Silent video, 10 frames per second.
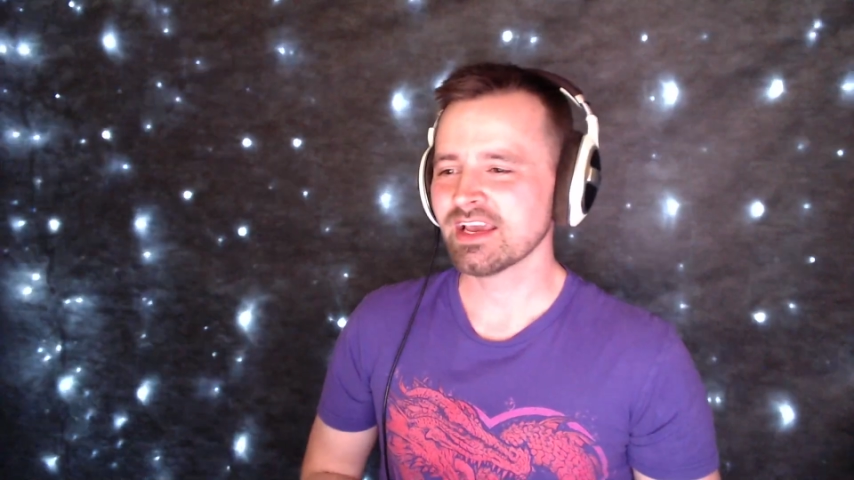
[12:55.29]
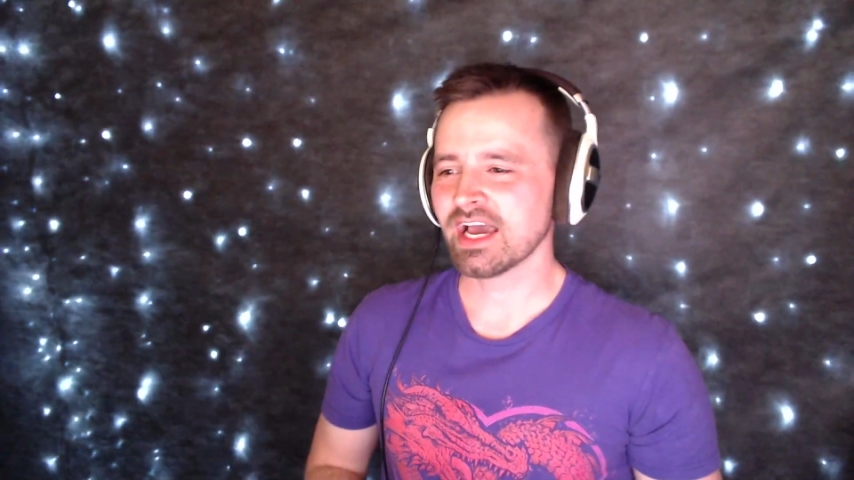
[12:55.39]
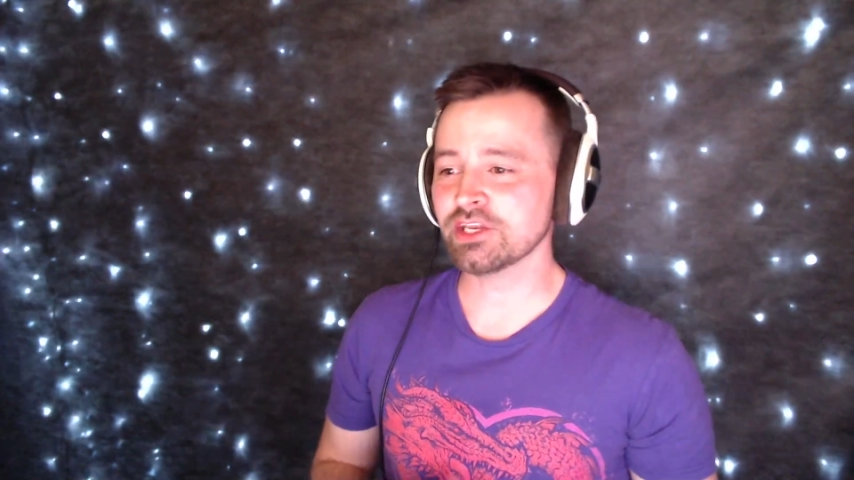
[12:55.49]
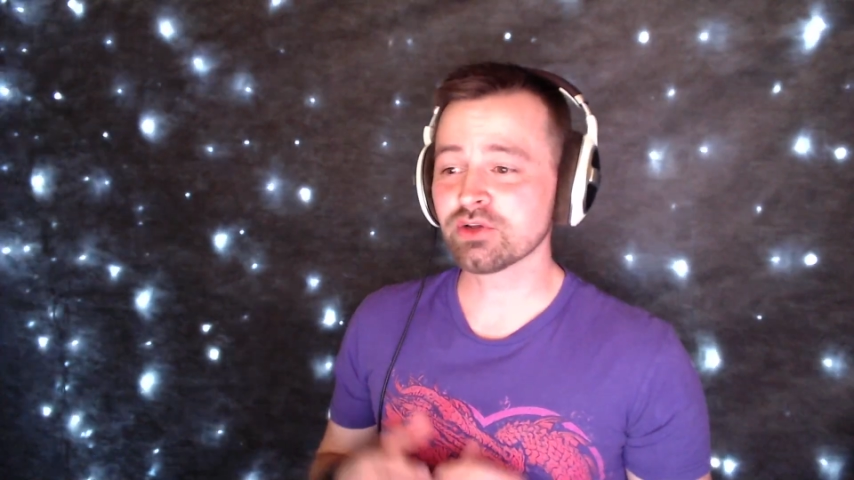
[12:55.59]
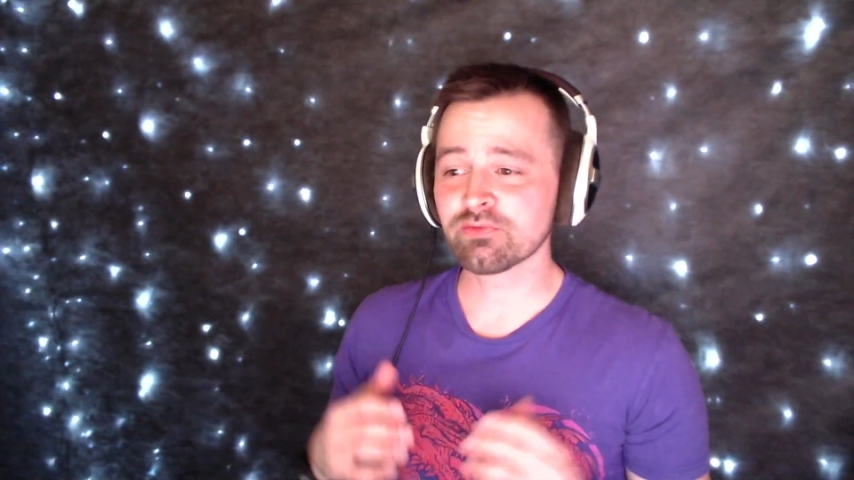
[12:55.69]

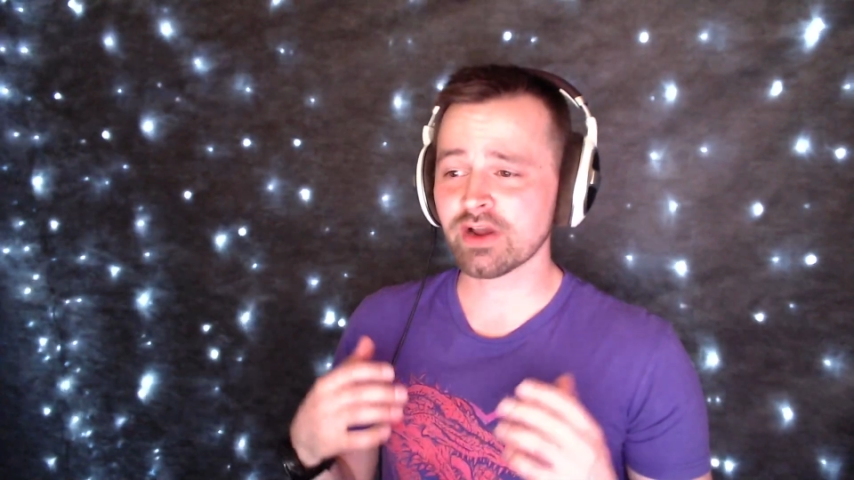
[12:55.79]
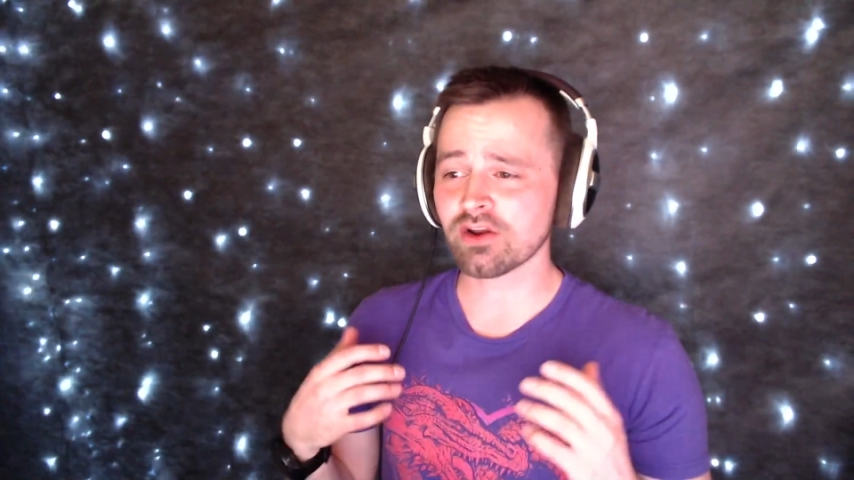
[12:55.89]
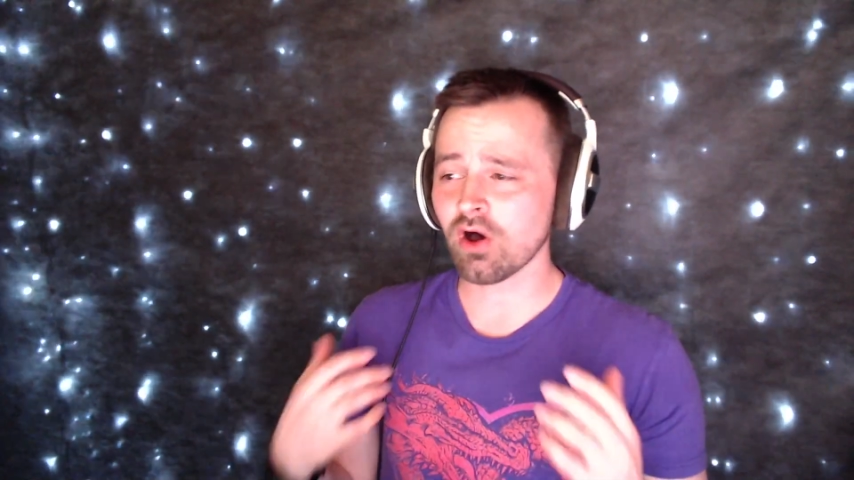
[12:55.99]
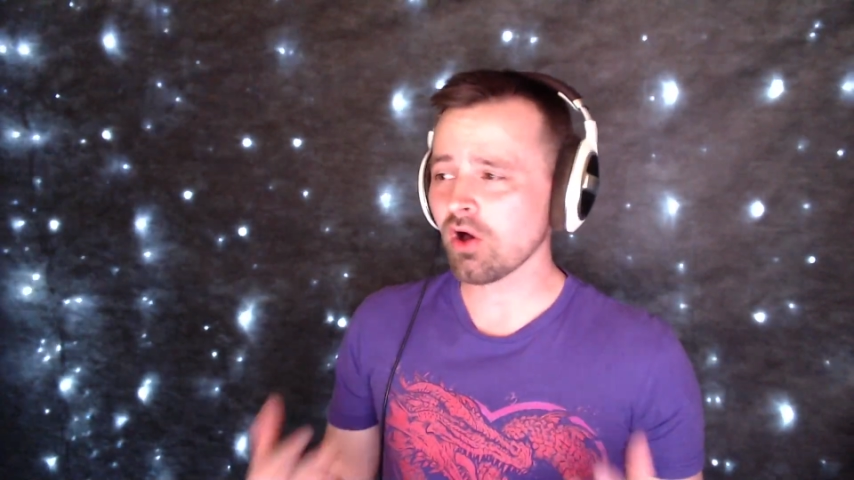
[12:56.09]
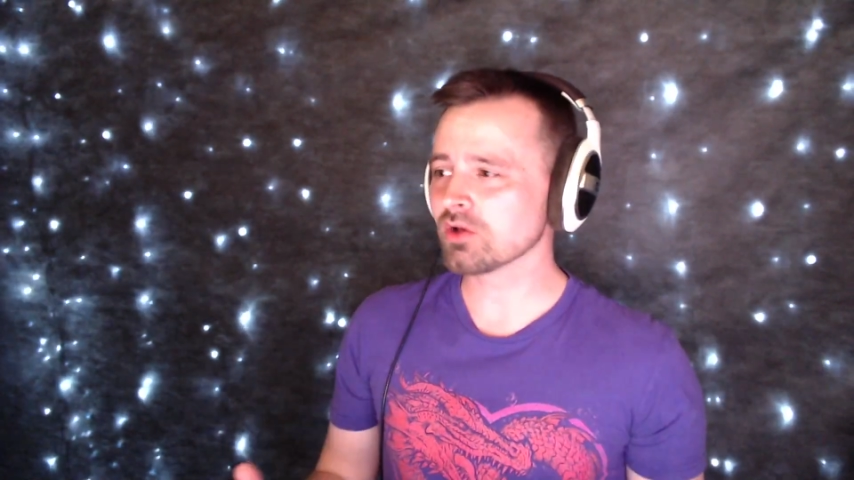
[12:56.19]
And you can
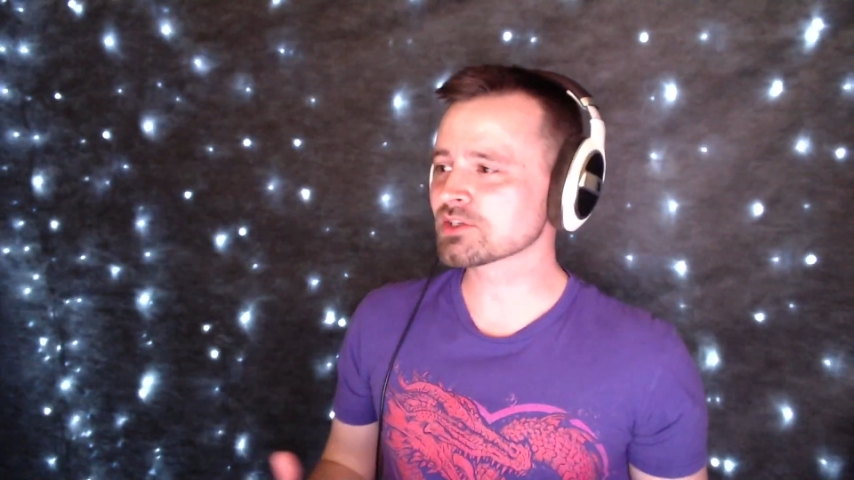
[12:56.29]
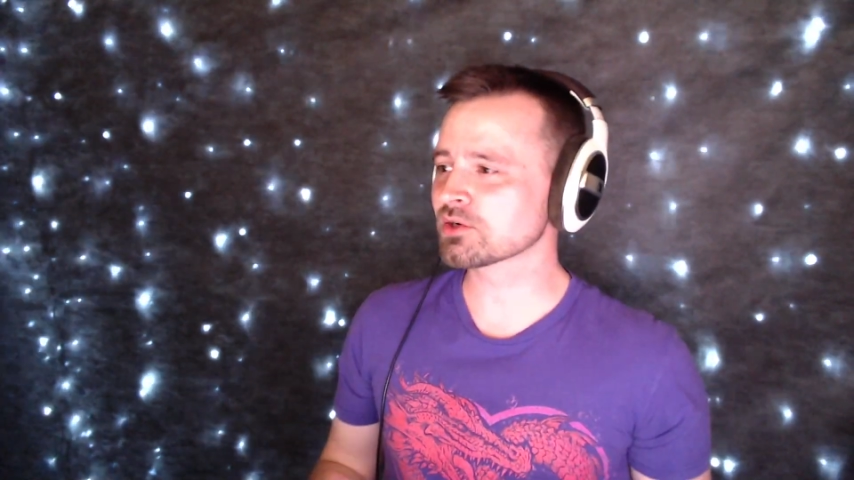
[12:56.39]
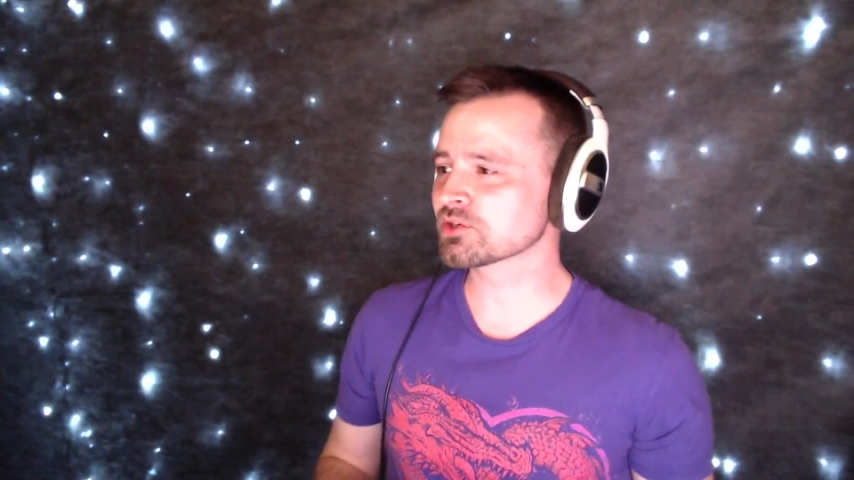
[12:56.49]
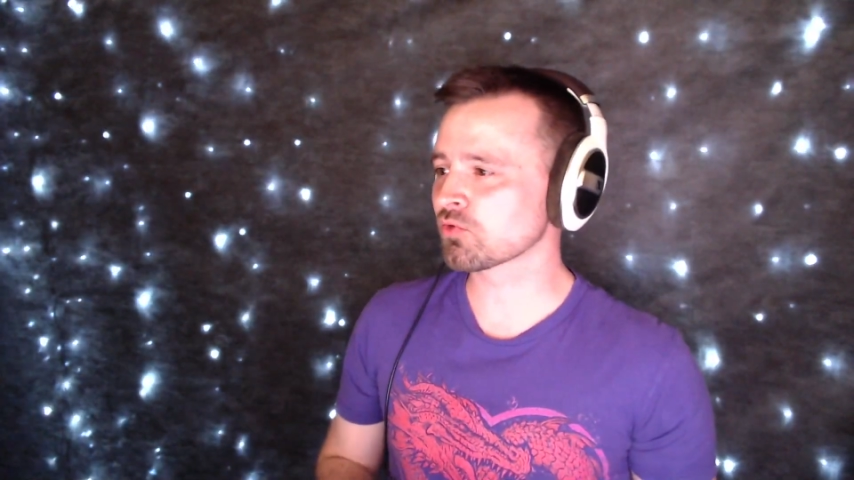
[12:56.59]
find all sorts